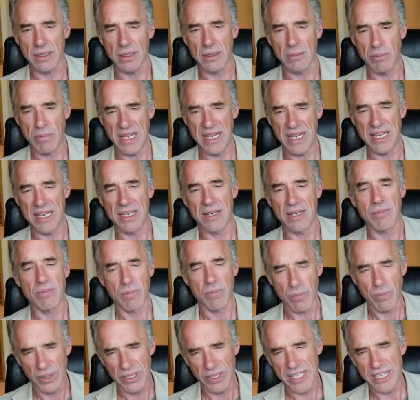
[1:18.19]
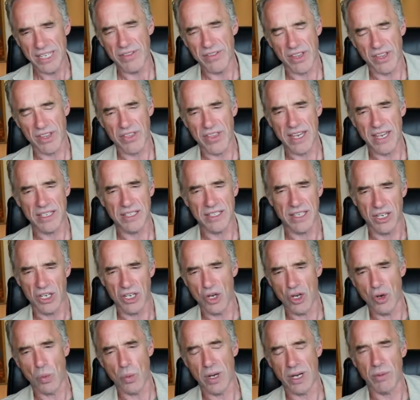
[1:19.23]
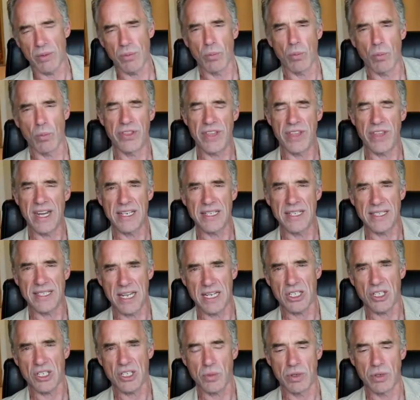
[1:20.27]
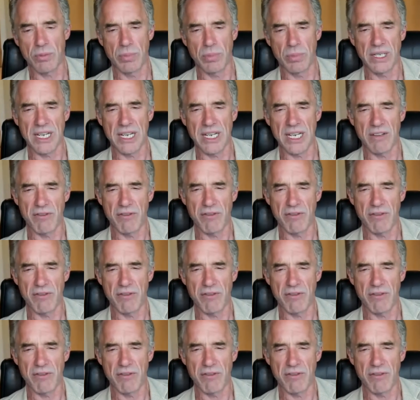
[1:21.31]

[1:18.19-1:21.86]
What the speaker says: mean believing things that no one with any sense would believe.